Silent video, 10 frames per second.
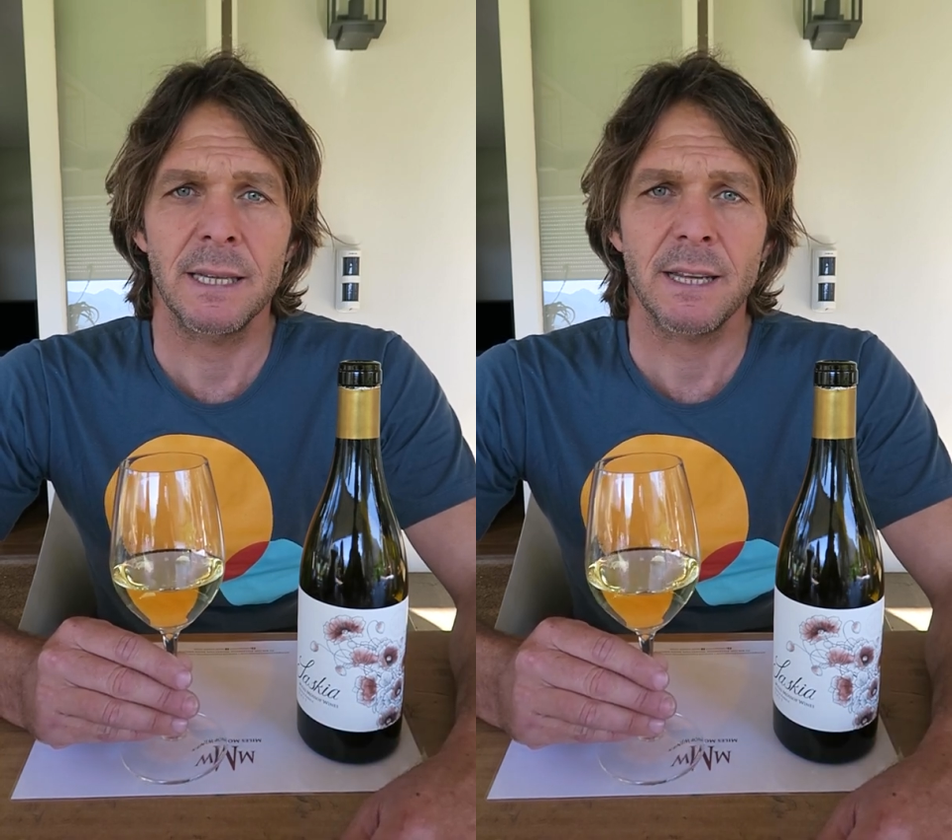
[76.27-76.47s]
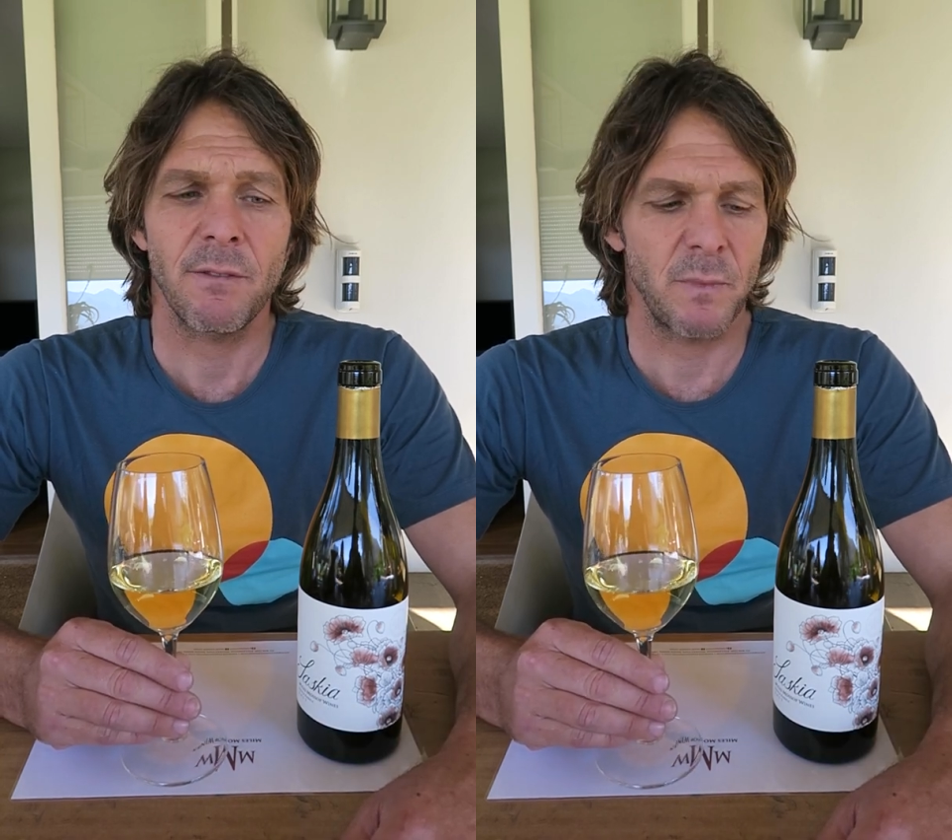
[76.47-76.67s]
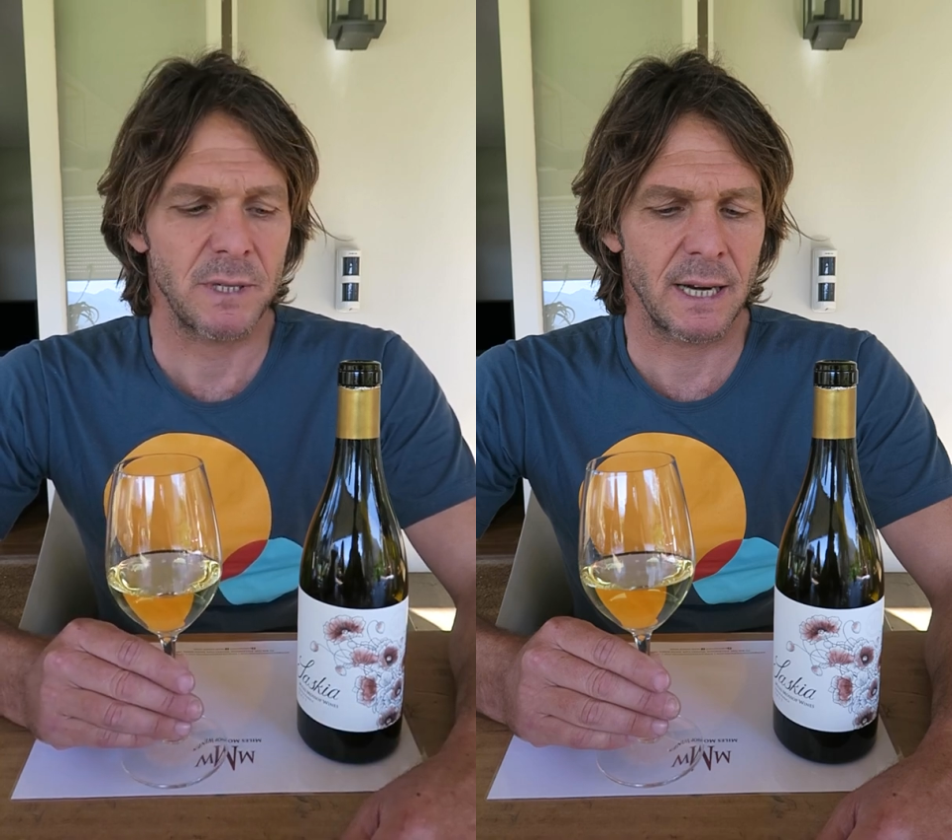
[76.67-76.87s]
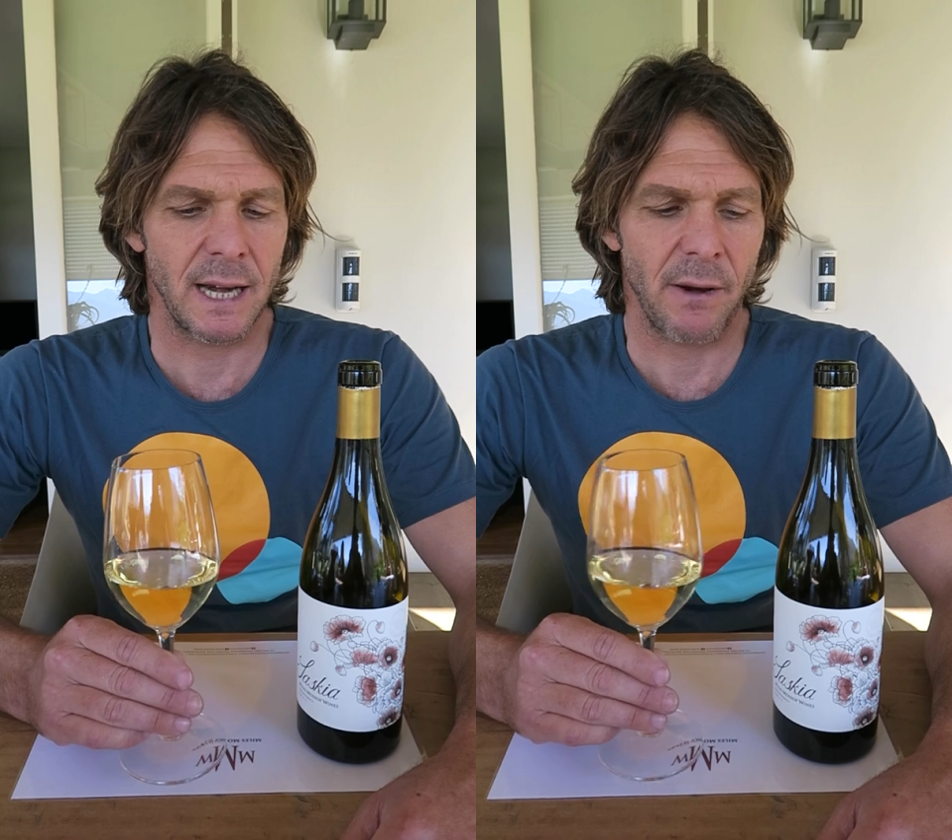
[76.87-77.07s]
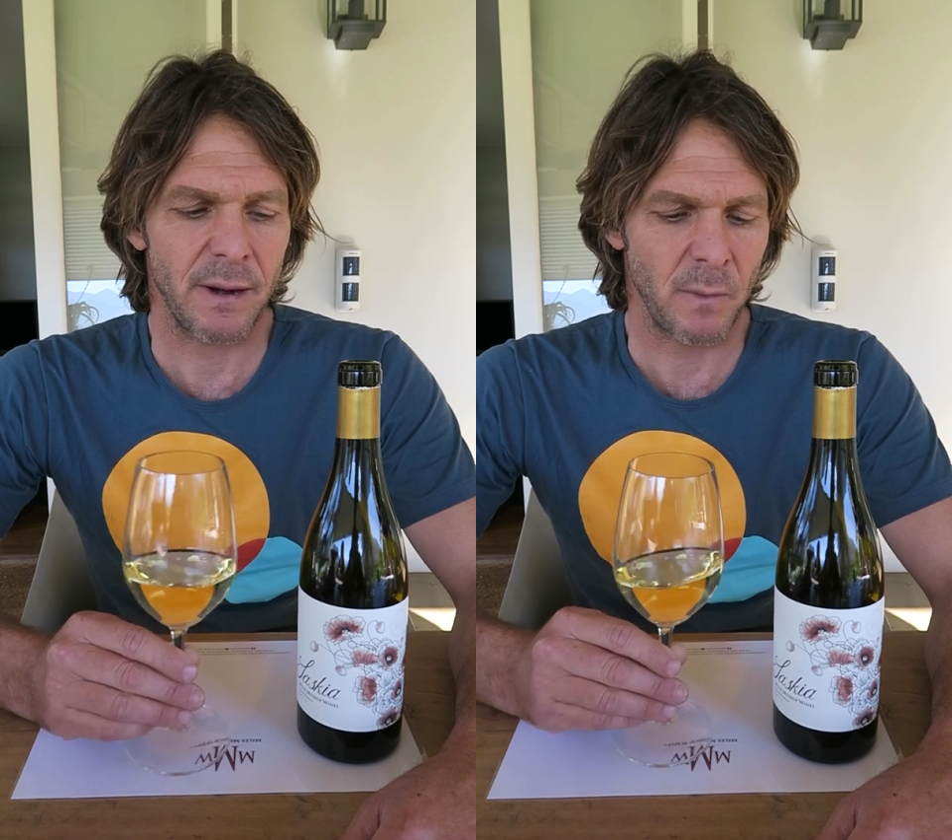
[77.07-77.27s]
7%
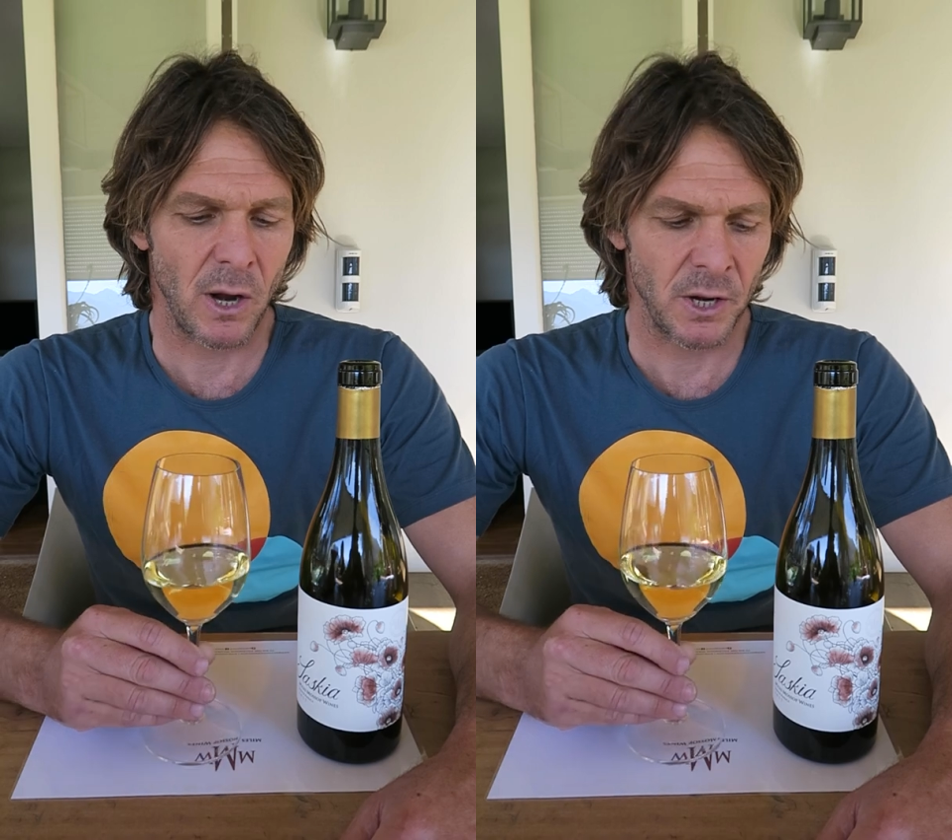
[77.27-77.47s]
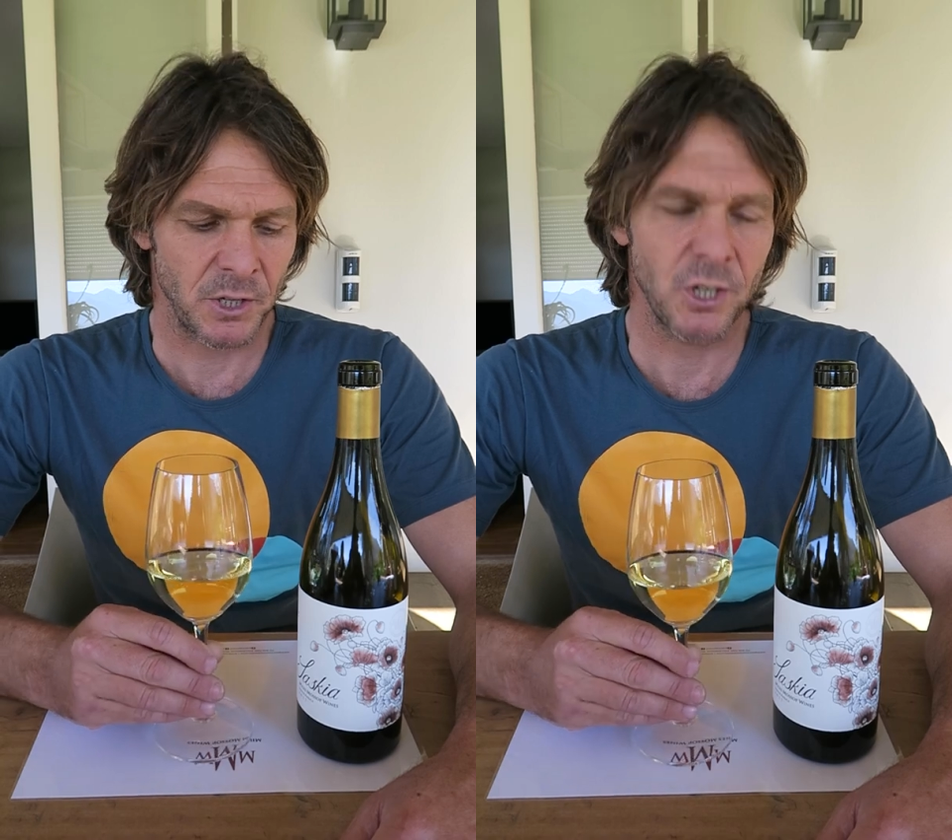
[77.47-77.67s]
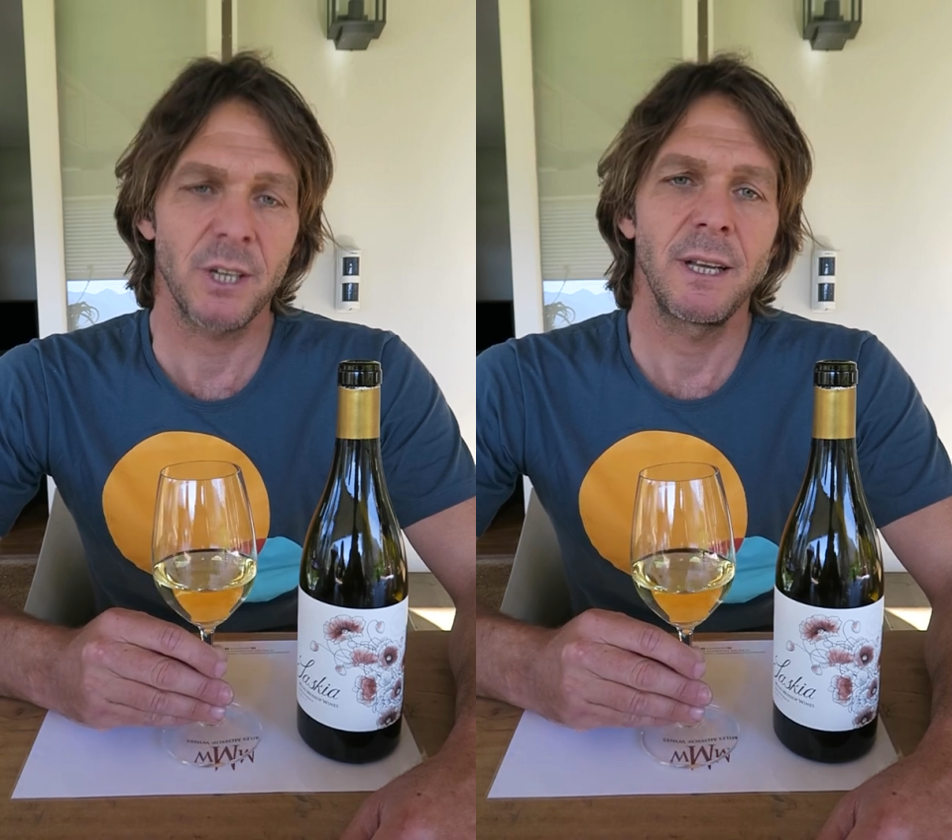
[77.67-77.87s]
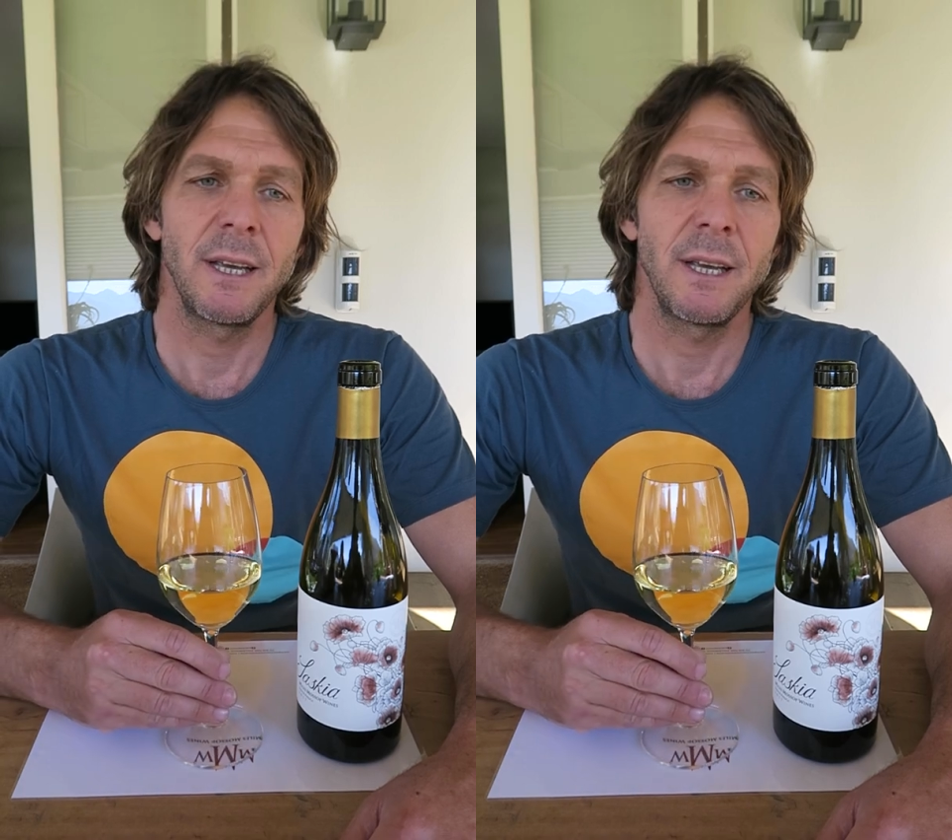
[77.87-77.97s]
Claret Blanche.